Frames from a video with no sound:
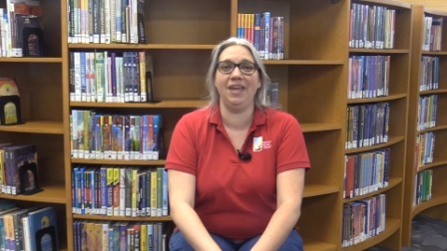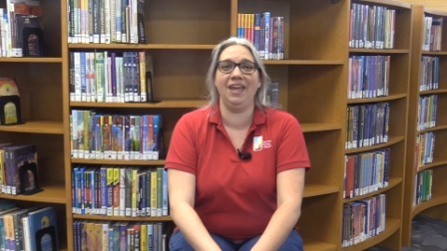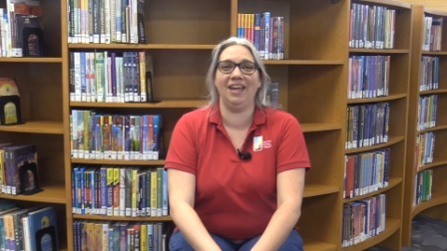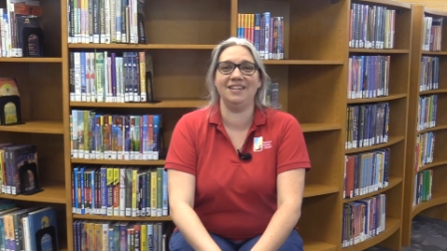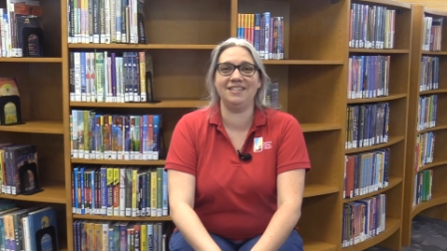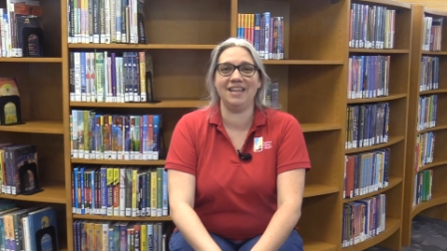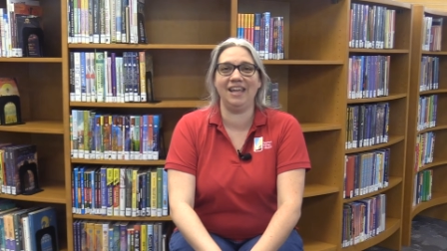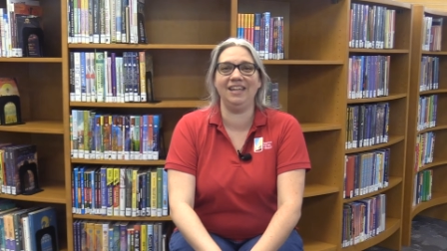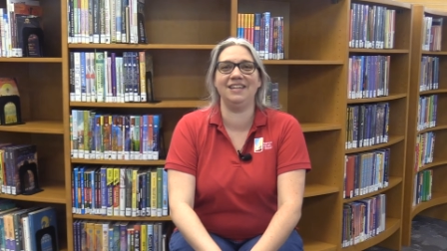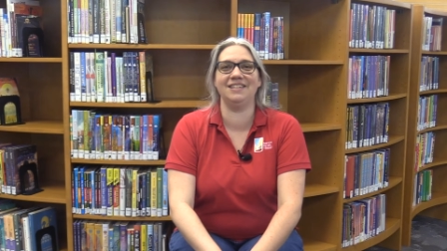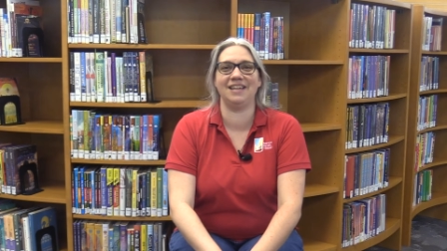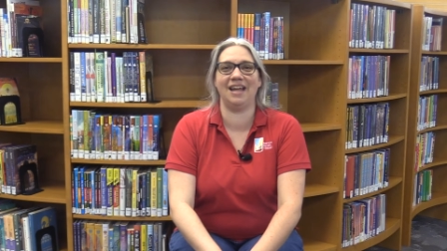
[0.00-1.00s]
Instead, he
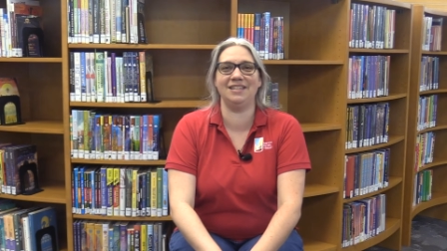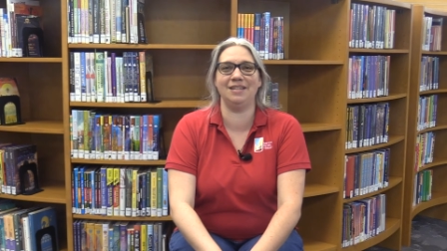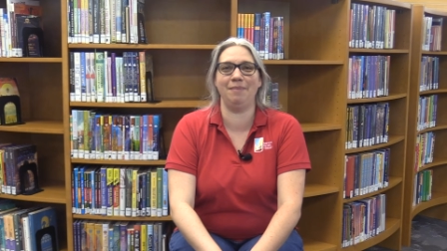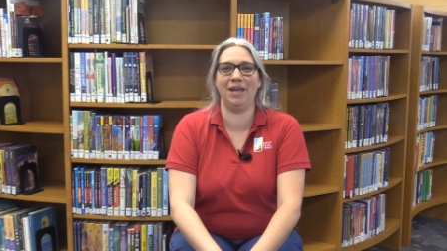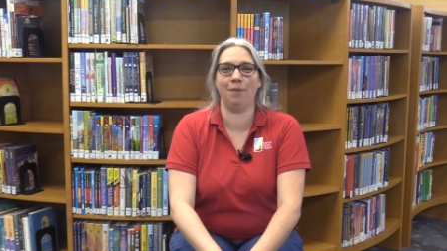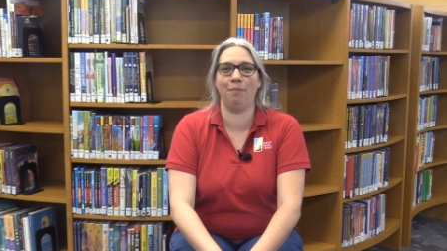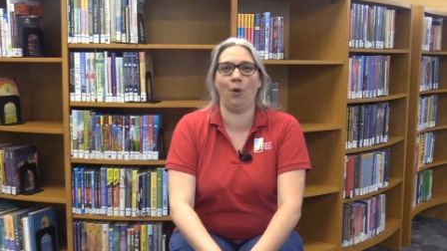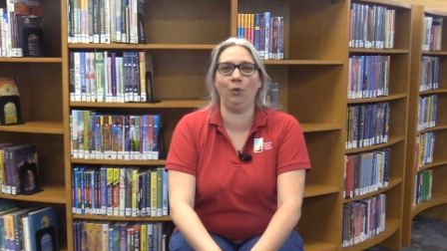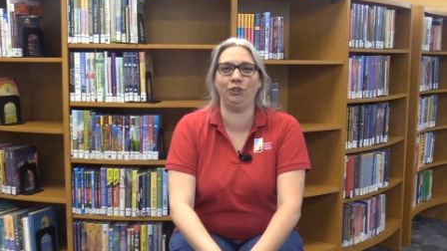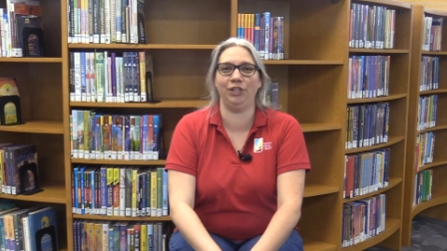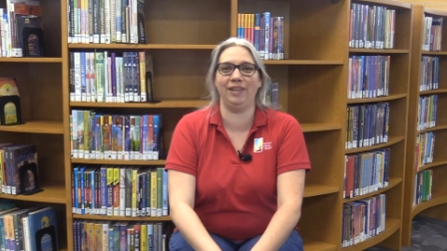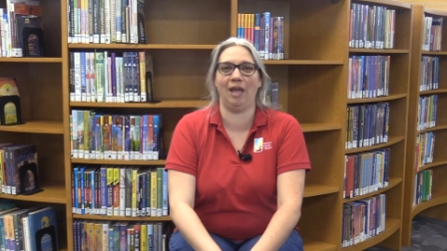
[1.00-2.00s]
decides to make a
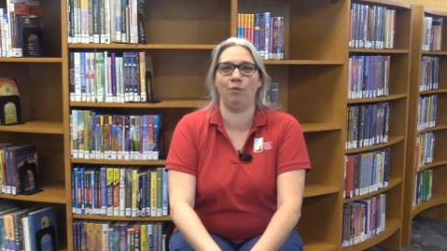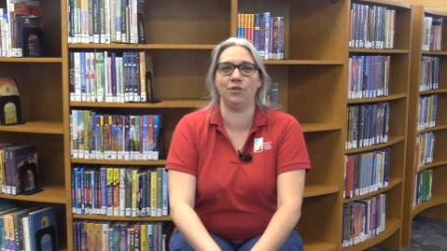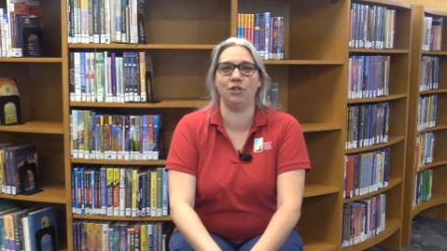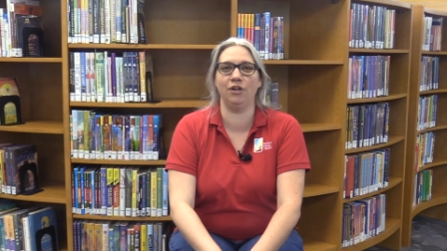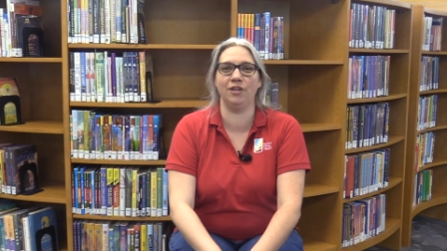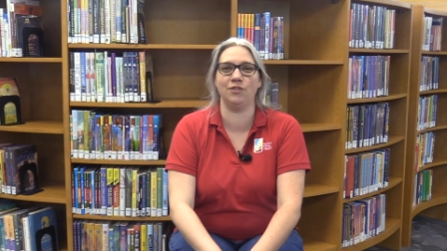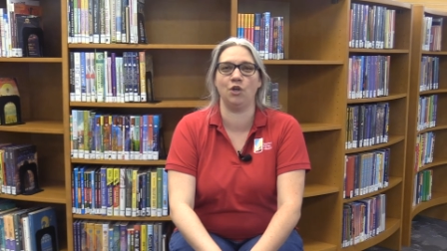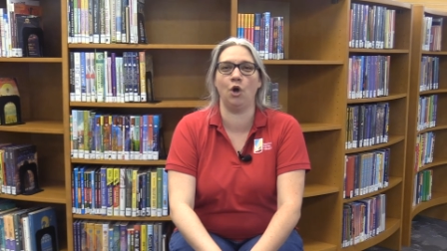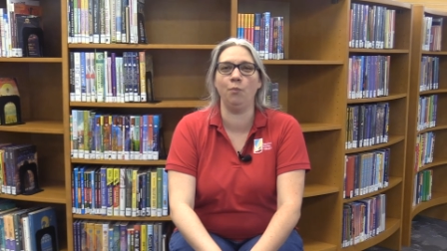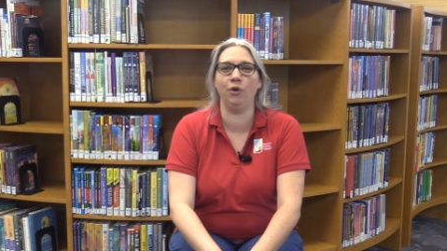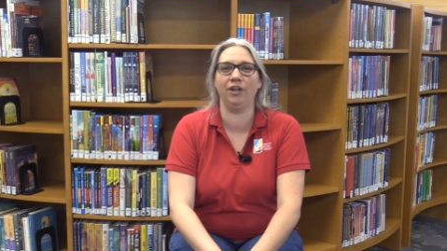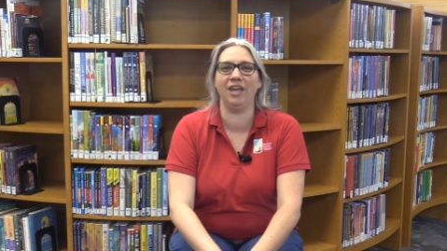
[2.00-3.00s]
potion that will turn his
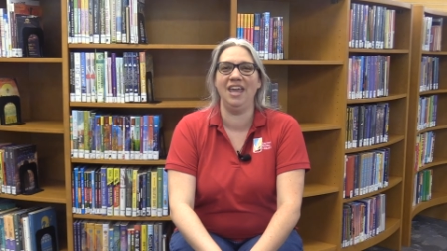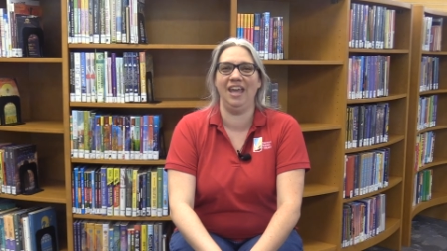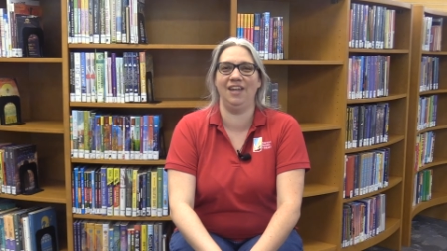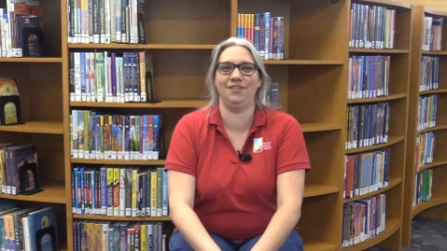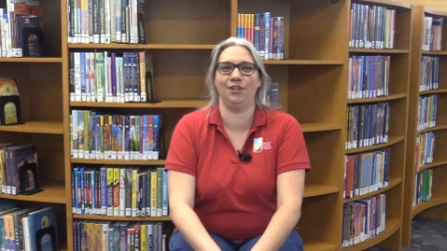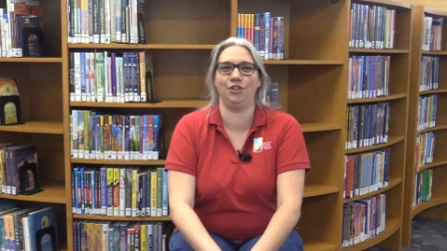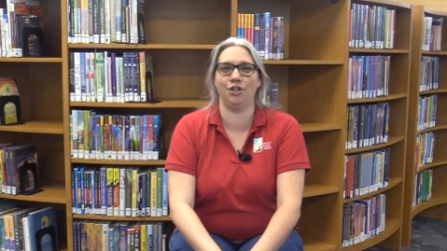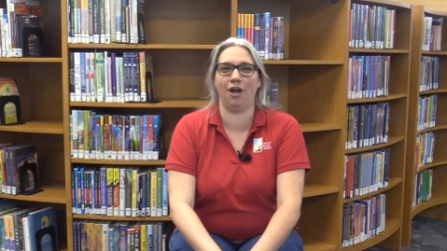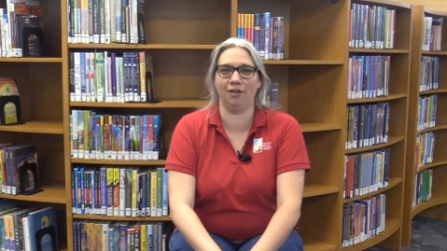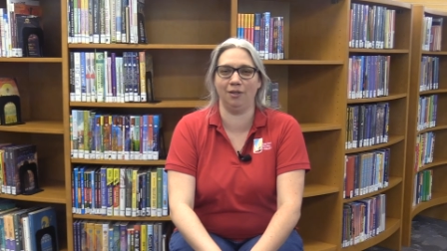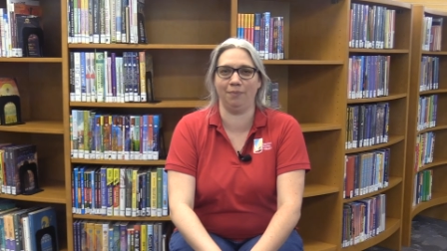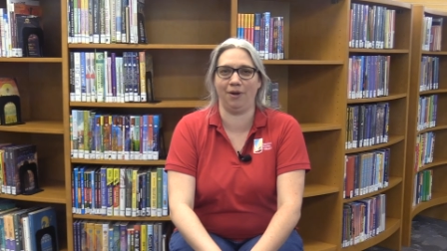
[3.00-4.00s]
homework into
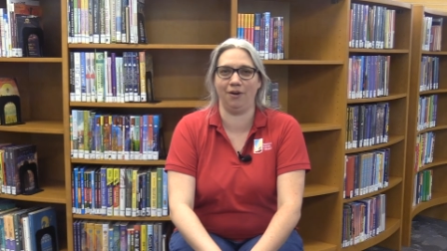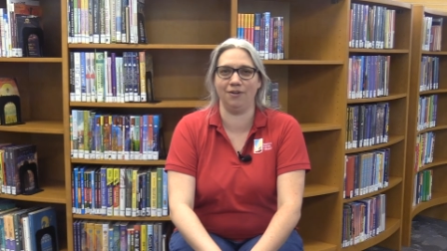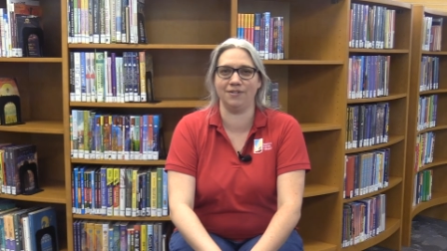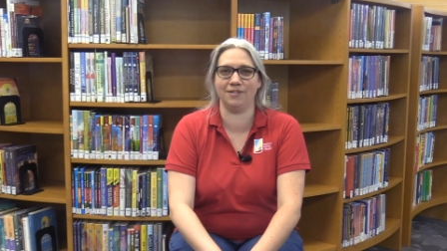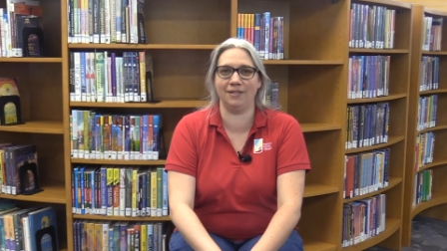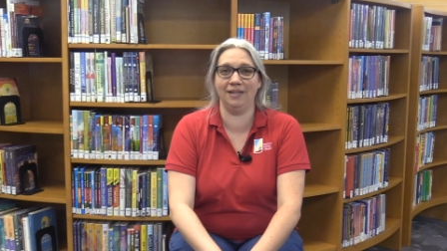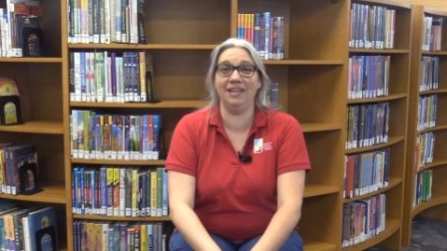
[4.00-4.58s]
chocolate bars.